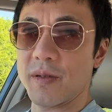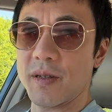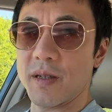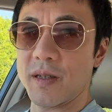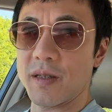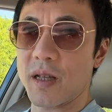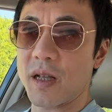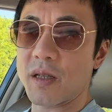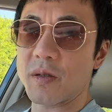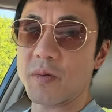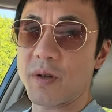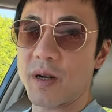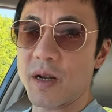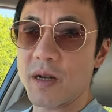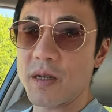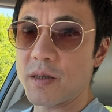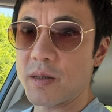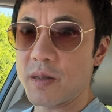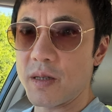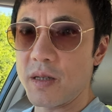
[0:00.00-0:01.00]
And that's what
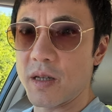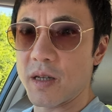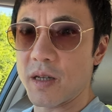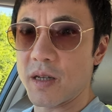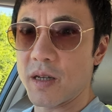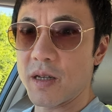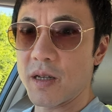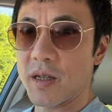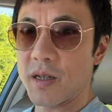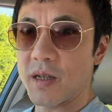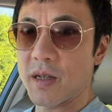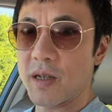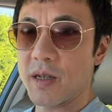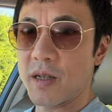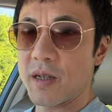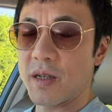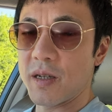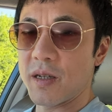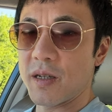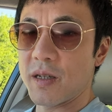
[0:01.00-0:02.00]
I see
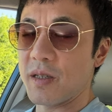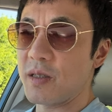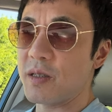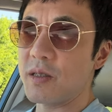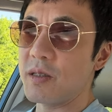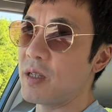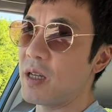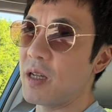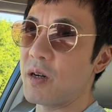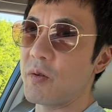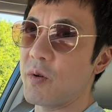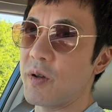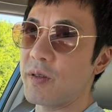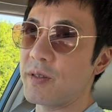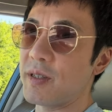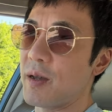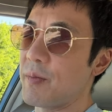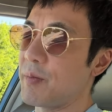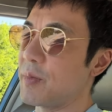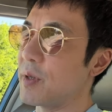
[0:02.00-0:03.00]
this is not a
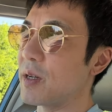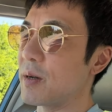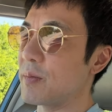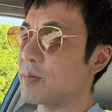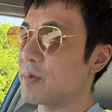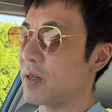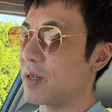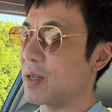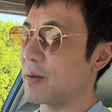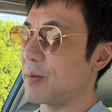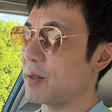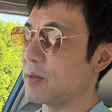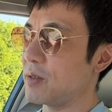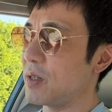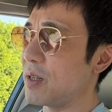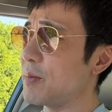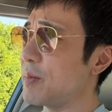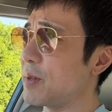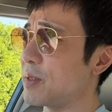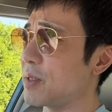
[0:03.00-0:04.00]
one-time thing I'm talking about. I'm
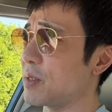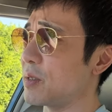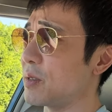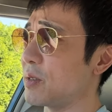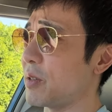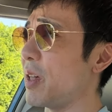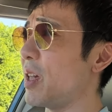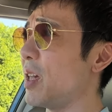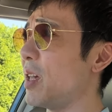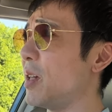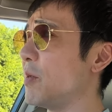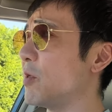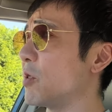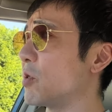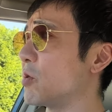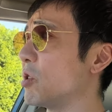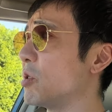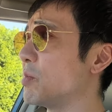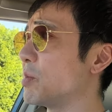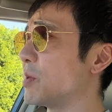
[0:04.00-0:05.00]
talking about the same
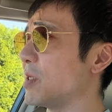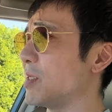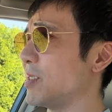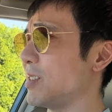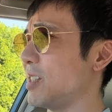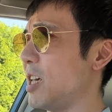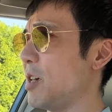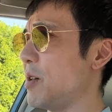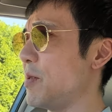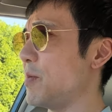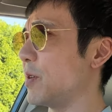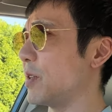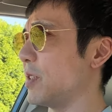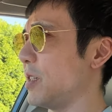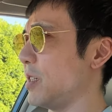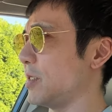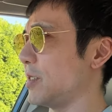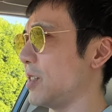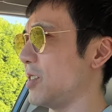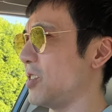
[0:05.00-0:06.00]
groups, the same
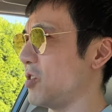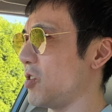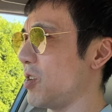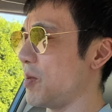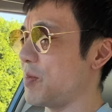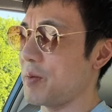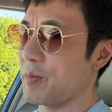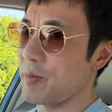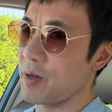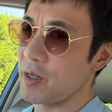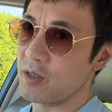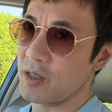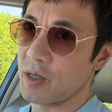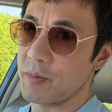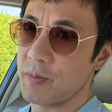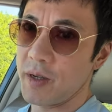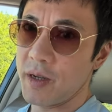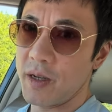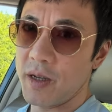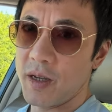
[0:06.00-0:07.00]
cliques that show up at my
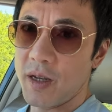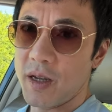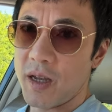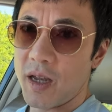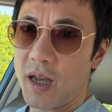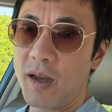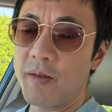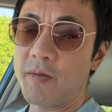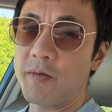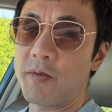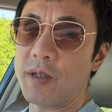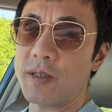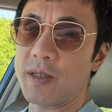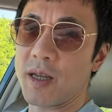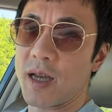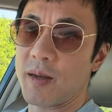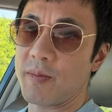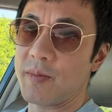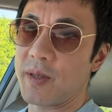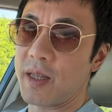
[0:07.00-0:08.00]
gym every
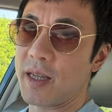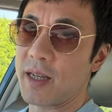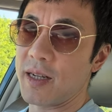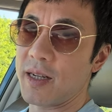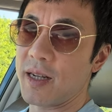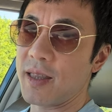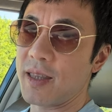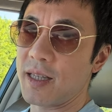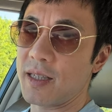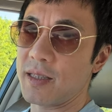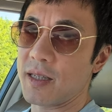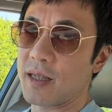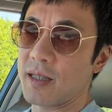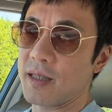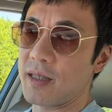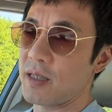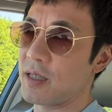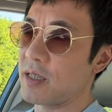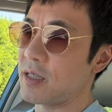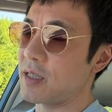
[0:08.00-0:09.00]
time. They get nothing
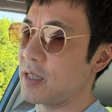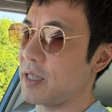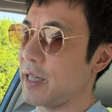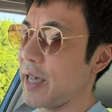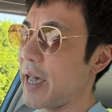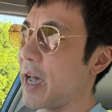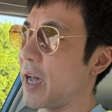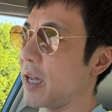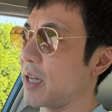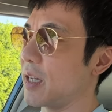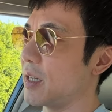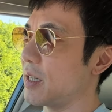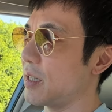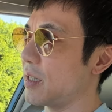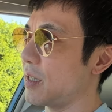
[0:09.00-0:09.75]
done. They just yak.